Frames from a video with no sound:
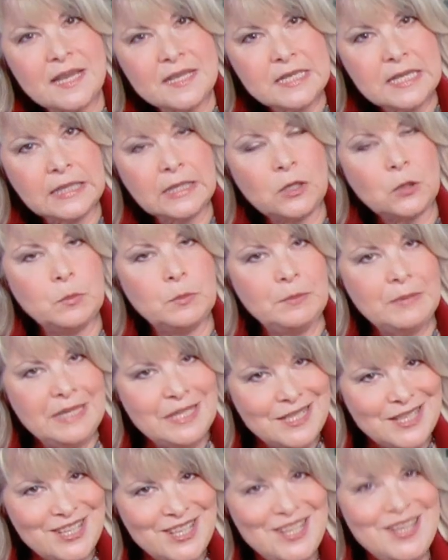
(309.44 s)
has a little
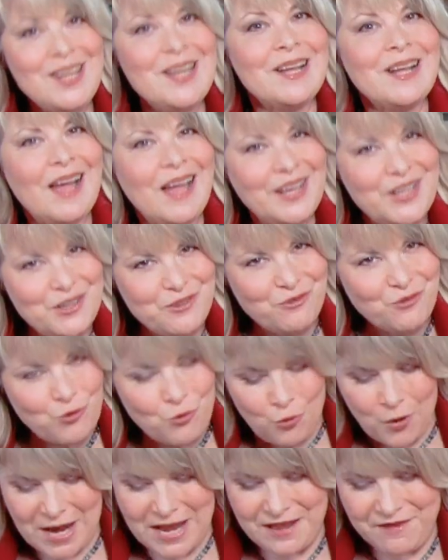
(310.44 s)
meaty kind of
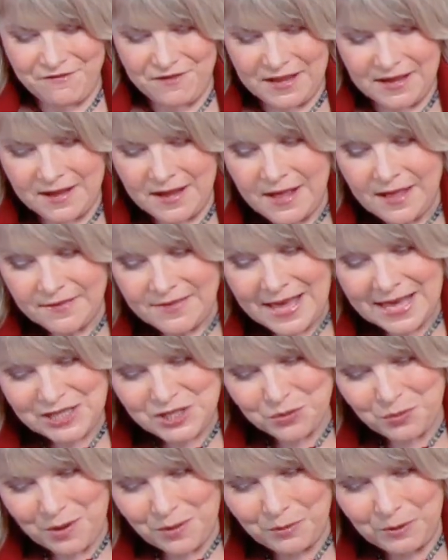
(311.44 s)
gravy.
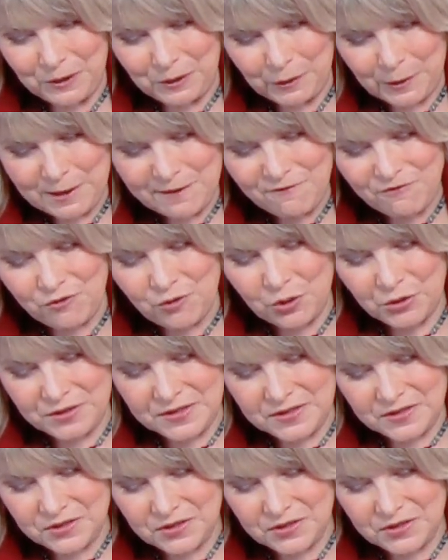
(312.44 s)
That's what we're looking for, and this